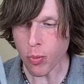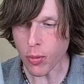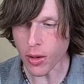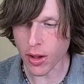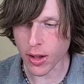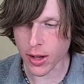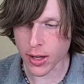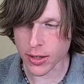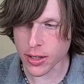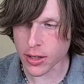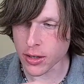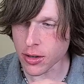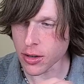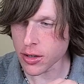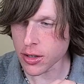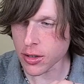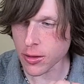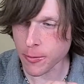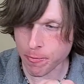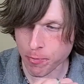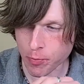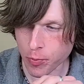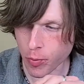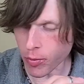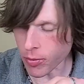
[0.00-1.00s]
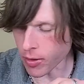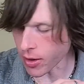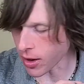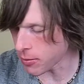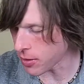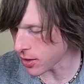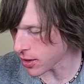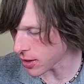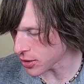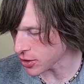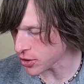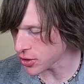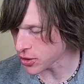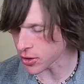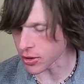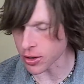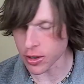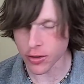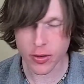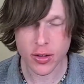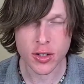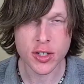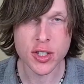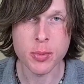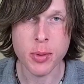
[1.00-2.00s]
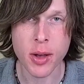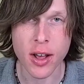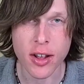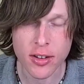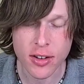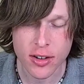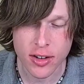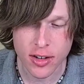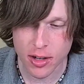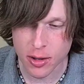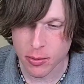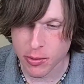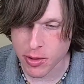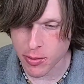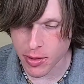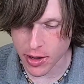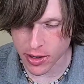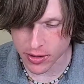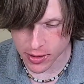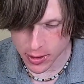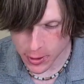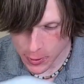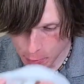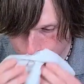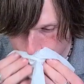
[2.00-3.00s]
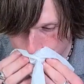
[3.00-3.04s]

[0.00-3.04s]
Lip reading: I did not. I mean, I should have expected it to be messy.